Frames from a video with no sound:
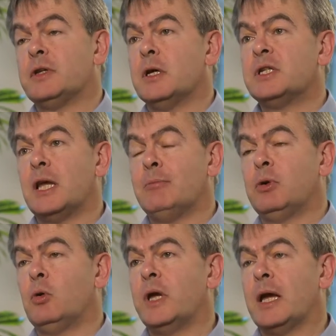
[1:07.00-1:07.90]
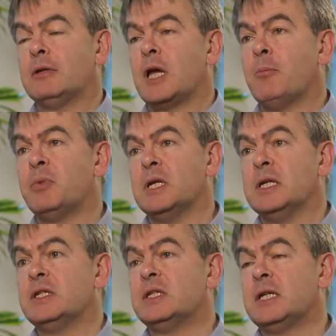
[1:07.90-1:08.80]
that employee-owned
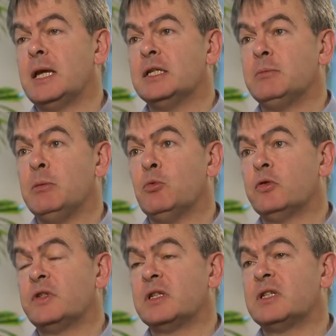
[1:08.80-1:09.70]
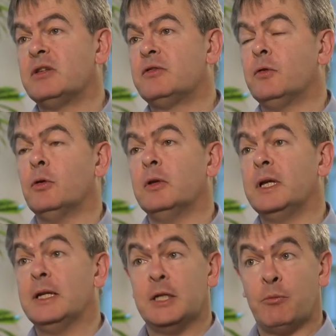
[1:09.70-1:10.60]
companies tend to be more successful
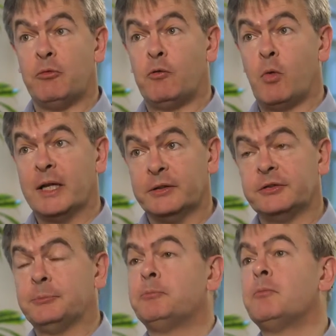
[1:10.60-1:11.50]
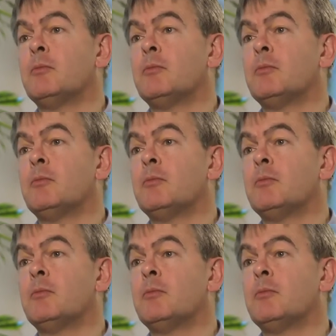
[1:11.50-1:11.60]
in a number of ways.